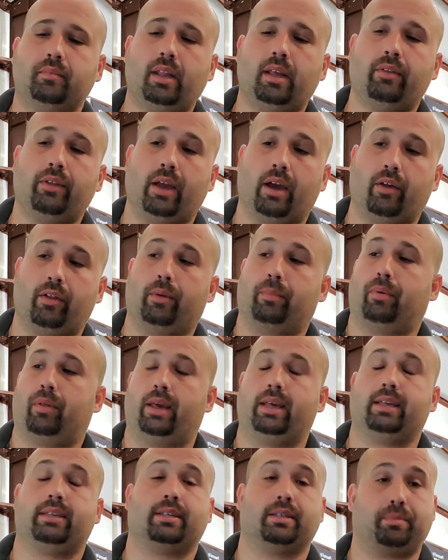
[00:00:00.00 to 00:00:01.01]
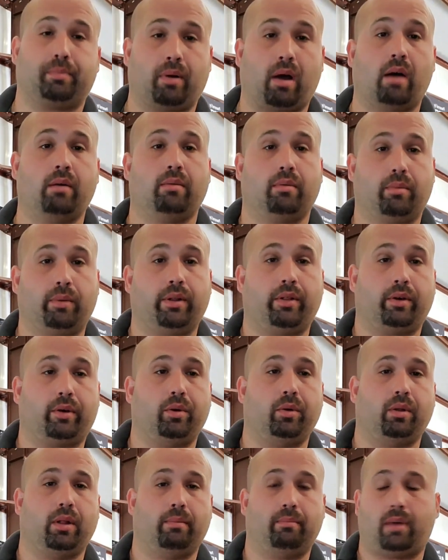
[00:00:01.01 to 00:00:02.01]
The other place is probably the
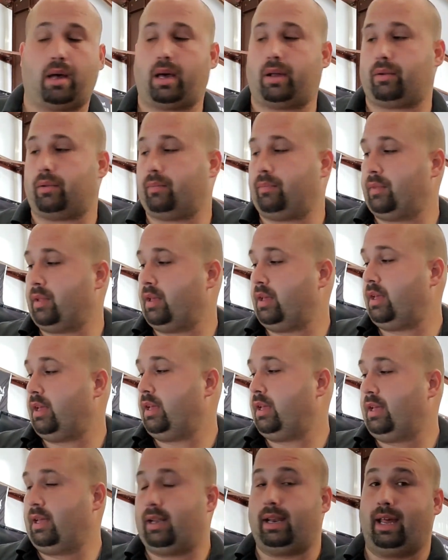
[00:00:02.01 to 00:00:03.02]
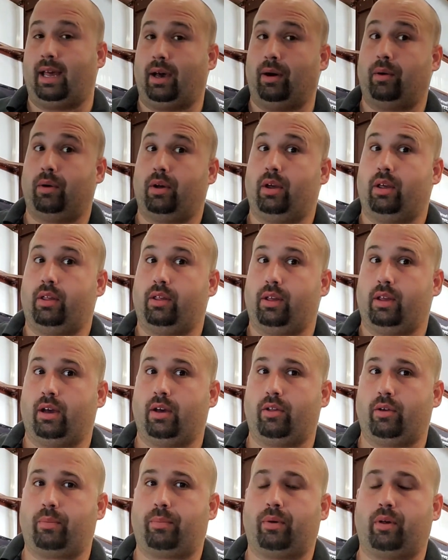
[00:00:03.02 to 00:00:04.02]
coolant bottle. Now, the
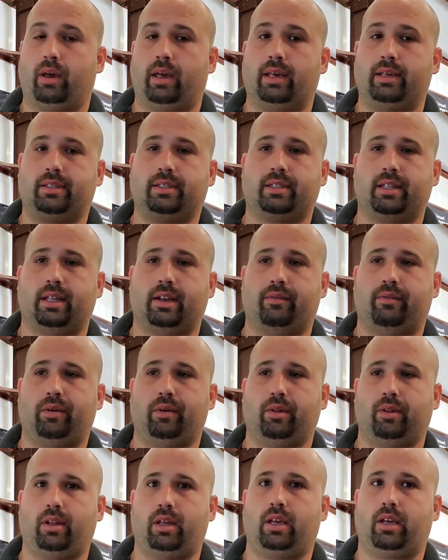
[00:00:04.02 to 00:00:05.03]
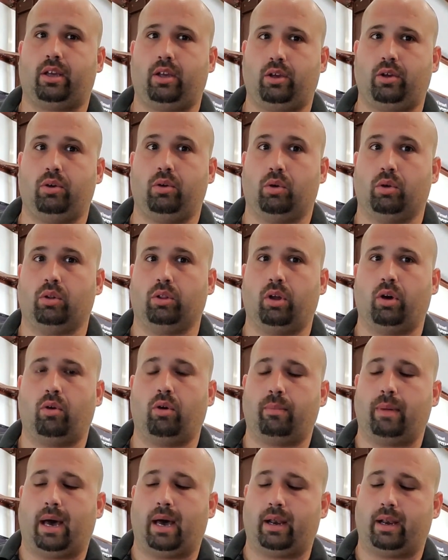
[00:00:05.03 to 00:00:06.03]
other place that if you leak, you'll know
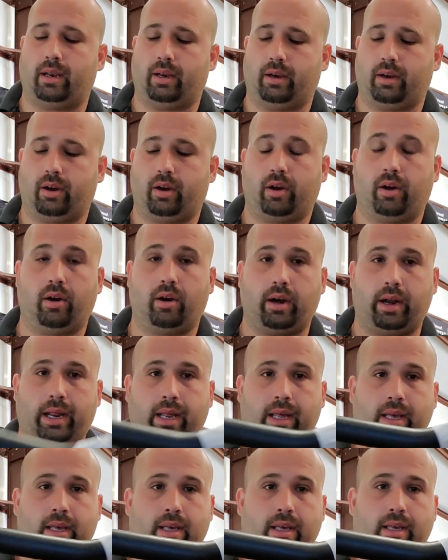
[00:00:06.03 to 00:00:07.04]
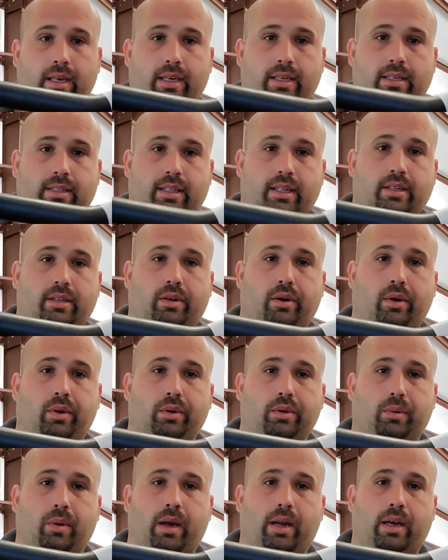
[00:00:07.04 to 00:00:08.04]
about it in a hurry is this
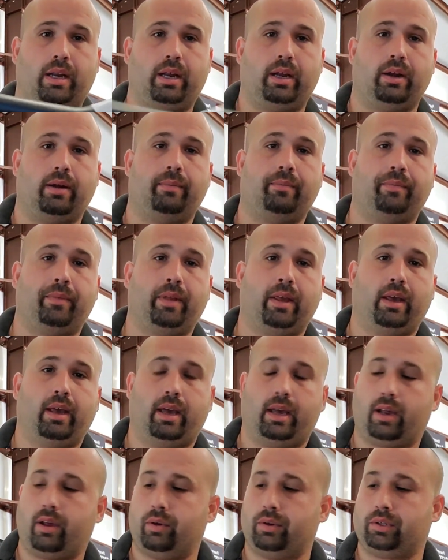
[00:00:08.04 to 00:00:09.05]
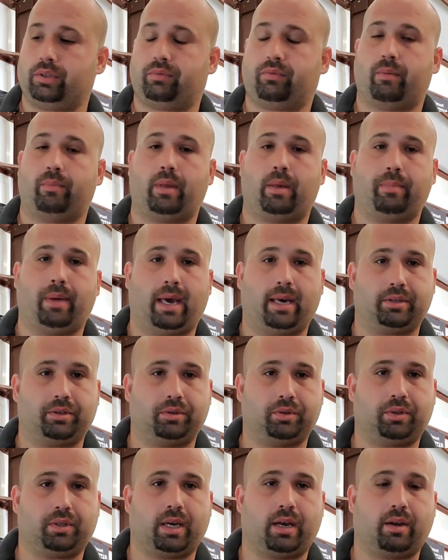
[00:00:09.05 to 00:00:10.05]
hose right here. It goes from the
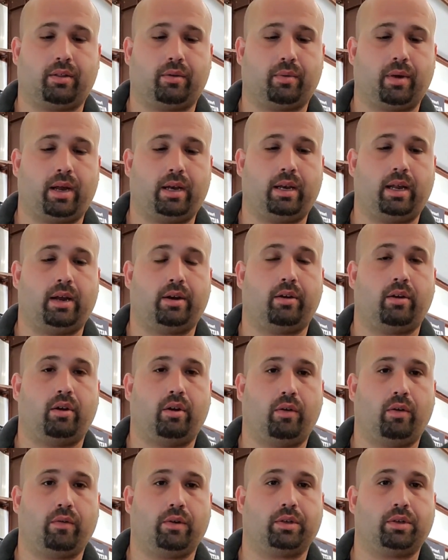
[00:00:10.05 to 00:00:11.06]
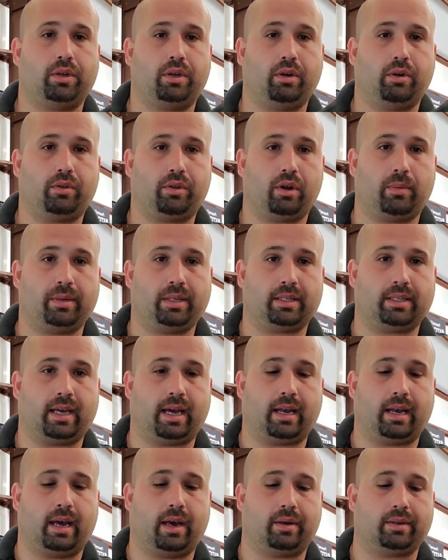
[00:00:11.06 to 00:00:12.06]
passenger side of the radiator over to your
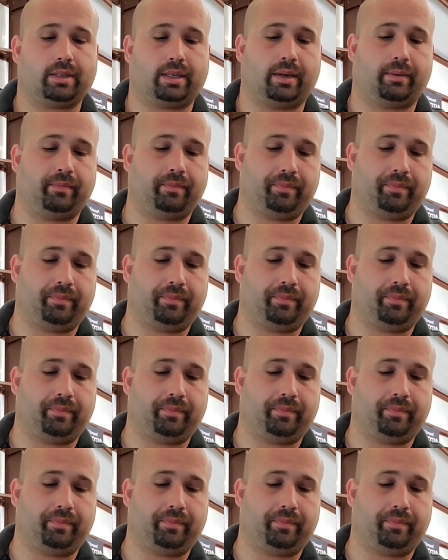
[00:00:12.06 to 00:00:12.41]
thermostat housing.